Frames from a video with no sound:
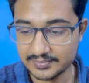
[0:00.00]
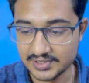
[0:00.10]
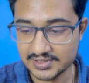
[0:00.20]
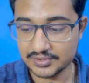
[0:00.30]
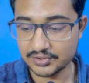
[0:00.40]

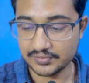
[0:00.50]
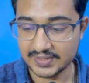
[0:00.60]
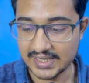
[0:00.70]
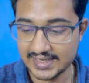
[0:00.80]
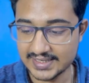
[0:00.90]
Muscles of
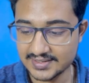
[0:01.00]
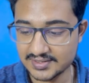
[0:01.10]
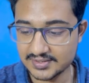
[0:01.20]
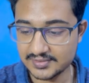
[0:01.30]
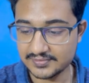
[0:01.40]

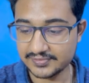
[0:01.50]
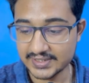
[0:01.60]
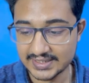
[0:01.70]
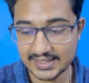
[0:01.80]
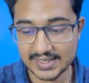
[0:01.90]
larynx,
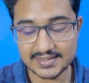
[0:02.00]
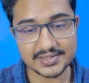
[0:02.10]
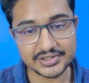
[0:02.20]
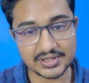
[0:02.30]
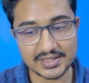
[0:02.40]

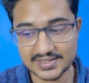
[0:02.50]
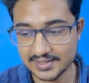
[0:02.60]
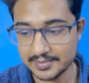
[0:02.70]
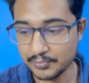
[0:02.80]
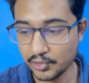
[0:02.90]
fertilization is
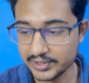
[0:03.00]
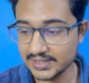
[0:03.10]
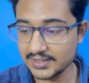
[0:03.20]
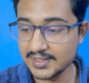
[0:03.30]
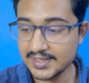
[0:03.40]

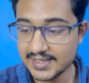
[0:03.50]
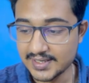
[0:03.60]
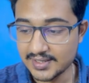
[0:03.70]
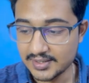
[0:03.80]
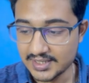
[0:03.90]
important.
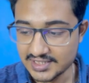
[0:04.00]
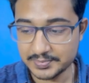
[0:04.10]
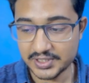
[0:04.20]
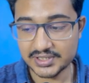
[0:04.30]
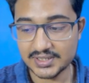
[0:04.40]

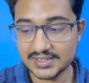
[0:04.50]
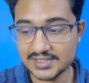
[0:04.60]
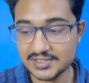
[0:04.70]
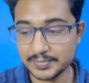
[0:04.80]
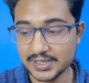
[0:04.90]
Especially the
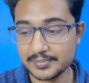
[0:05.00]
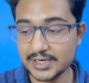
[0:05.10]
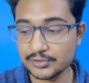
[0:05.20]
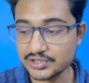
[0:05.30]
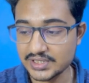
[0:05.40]

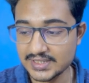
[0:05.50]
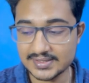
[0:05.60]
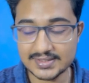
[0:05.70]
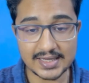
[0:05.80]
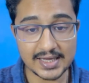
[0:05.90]

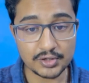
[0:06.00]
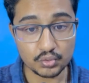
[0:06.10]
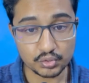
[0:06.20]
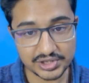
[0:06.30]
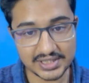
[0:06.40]
spermatogenesis and
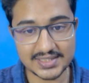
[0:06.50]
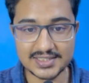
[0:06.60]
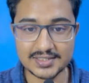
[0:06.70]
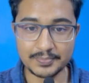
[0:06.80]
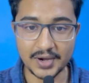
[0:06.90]

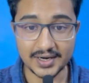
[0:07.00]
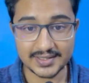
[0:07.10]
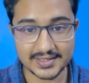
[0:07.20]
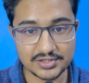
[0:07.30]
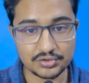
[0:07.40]
oogenesis part
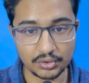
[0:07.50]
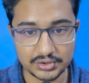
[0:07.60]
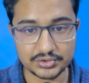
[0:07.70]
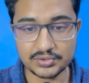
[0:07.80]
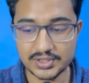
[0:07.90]
is
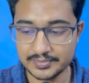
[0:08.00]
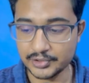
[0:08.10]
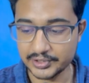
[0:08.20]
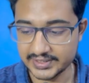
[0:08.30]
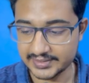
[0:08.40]
also
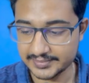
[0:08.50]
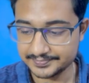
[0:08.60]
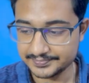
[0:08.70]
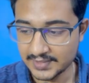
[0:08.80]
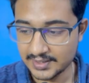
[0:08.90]
important
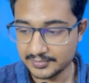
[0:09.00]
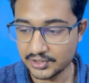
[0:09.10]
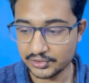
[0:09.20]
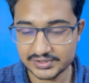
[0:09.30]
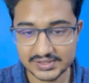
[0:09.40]

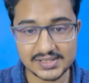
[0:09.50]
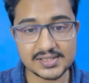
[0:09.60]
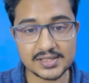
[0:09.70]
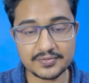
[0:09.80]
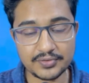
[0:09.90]
because this
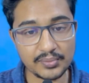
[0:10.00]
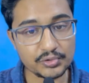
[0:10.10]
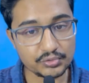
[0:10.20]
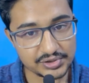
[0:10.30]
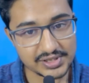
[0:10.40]
year from
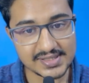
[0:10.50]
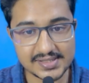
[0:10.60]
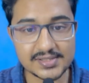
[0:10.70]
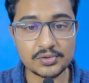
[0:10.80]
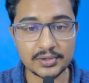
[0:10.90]

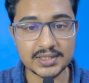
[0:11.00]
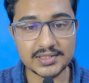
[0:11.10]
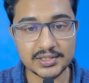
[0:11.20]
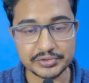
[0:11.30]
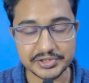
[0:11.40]
oogenesis only
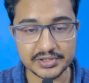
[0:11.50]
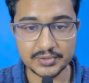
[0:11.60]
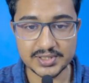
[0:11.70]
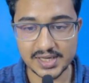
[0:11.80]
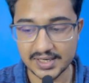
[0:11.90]
the question
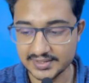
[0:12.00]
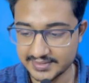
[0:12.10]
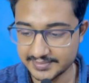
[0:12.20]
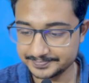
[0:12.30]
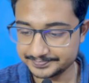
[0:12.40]
was asked.